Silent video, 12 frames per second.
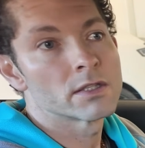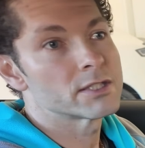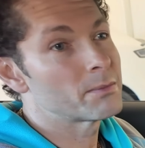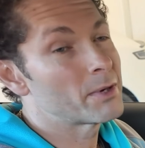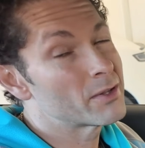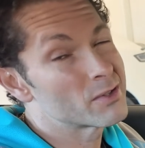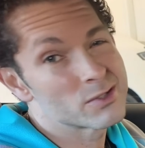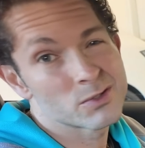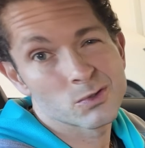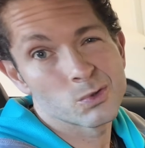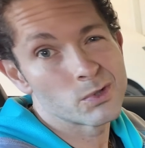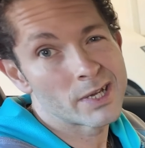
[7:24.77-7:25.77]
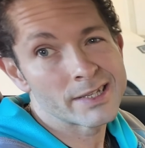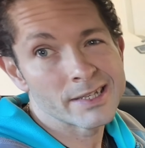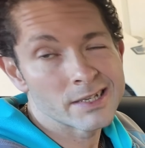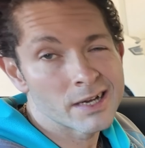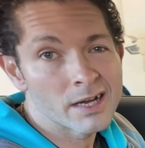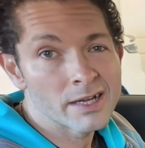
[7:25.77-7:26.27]
Some others
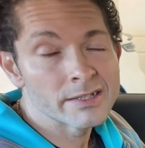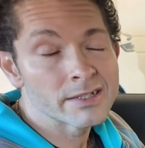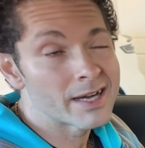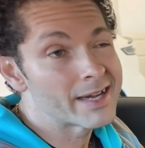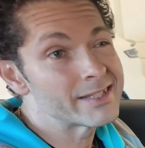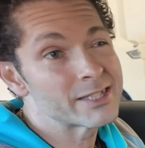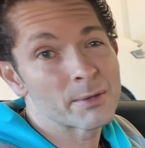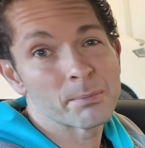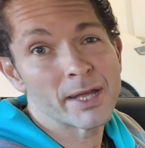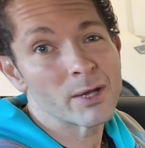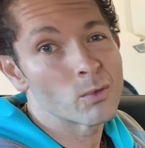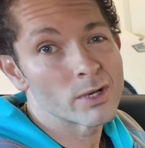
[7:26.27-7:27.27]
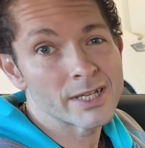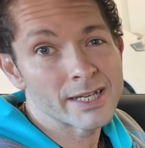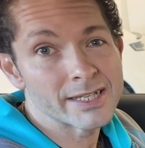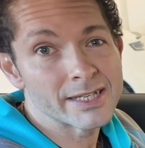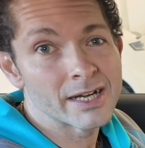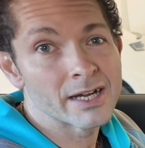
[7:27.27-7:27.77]
$299. I ended up paying
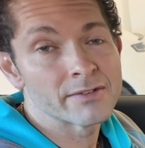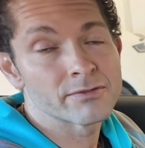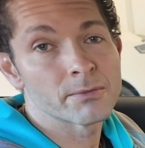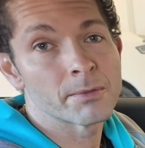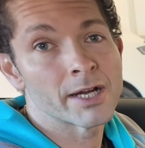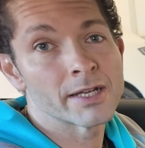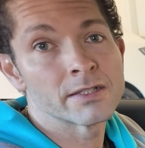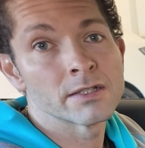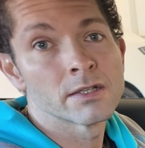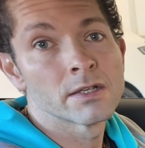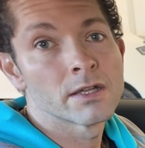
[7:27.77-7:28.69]
$199 for mine.